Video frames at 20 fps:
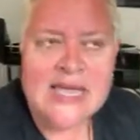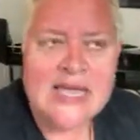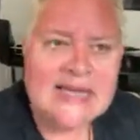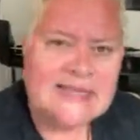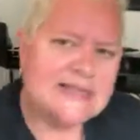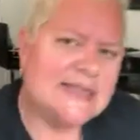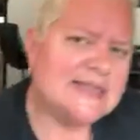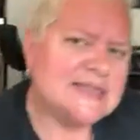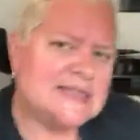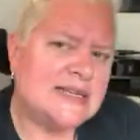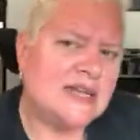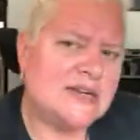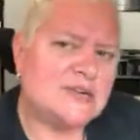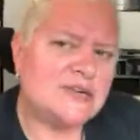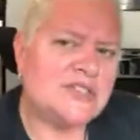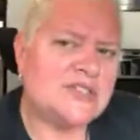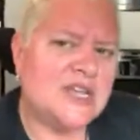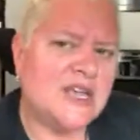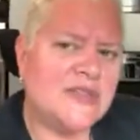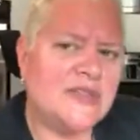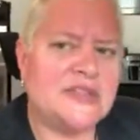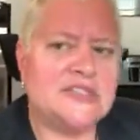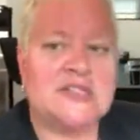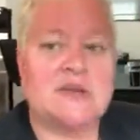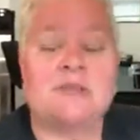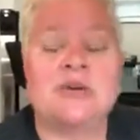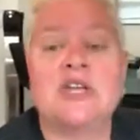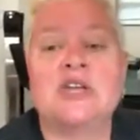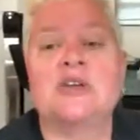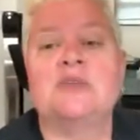It doesn't understand that
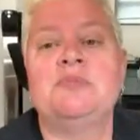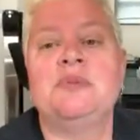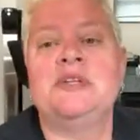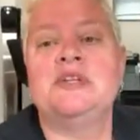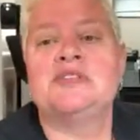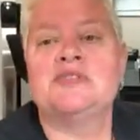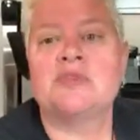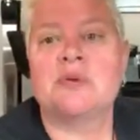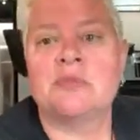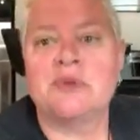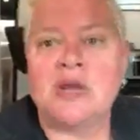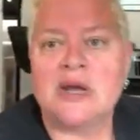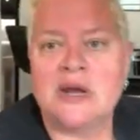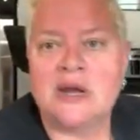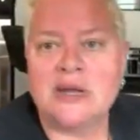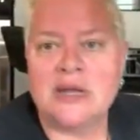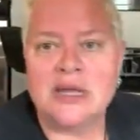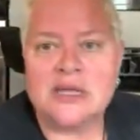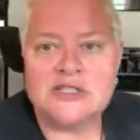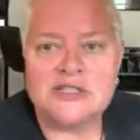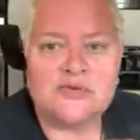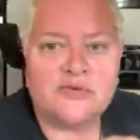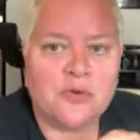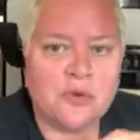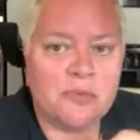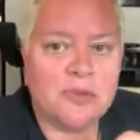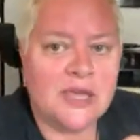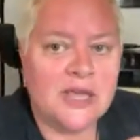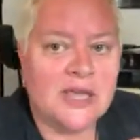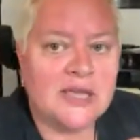somebody could be discriminated against
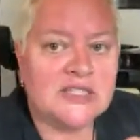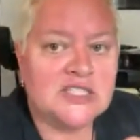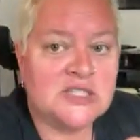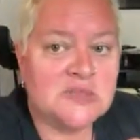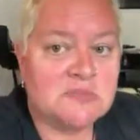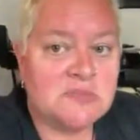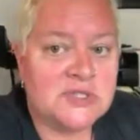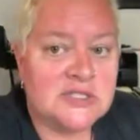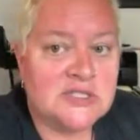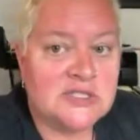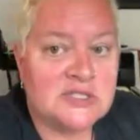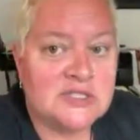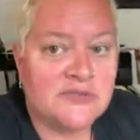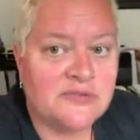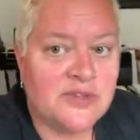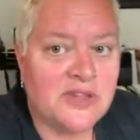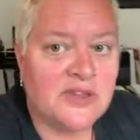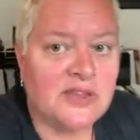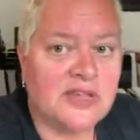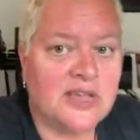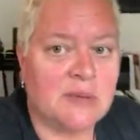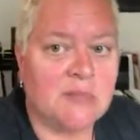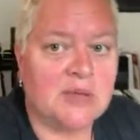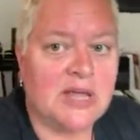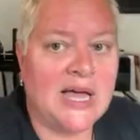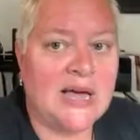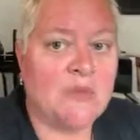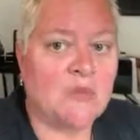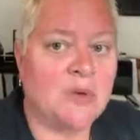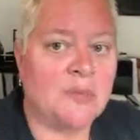for being specifically a
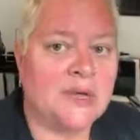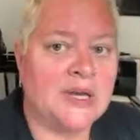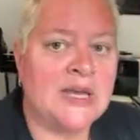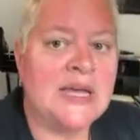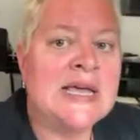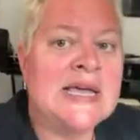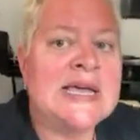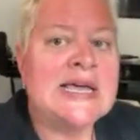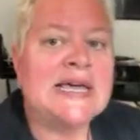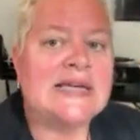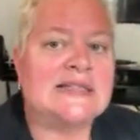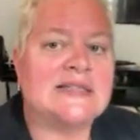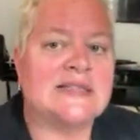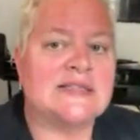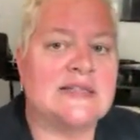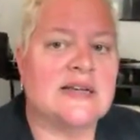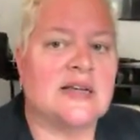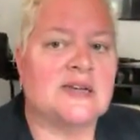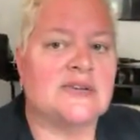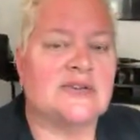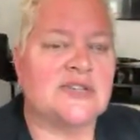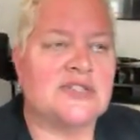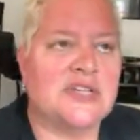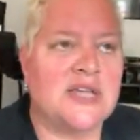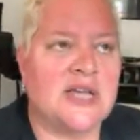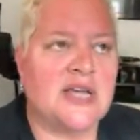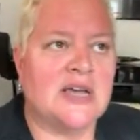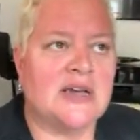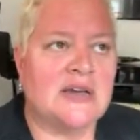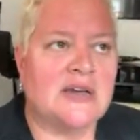black woman. It doesn't
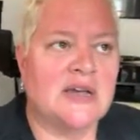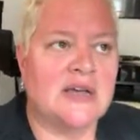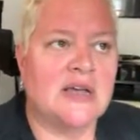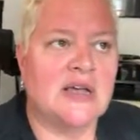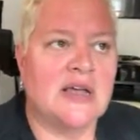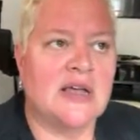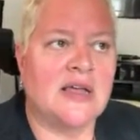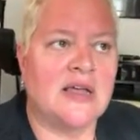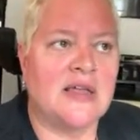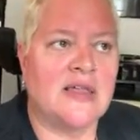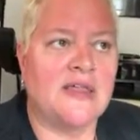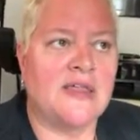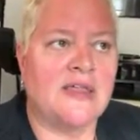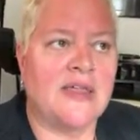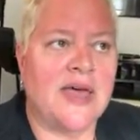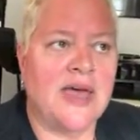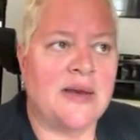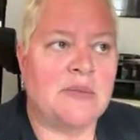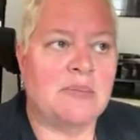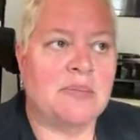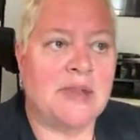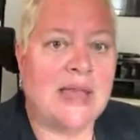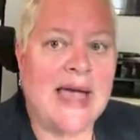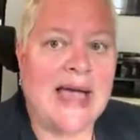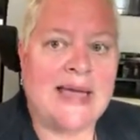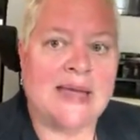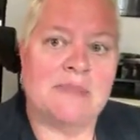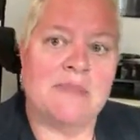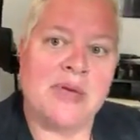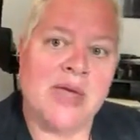understand that
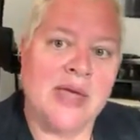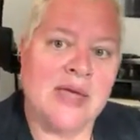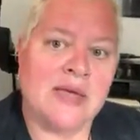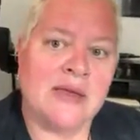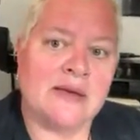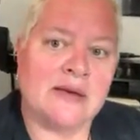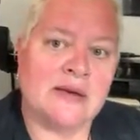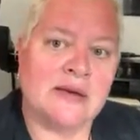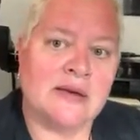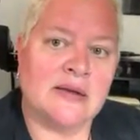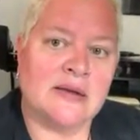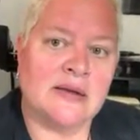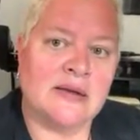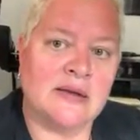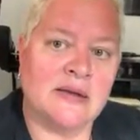black men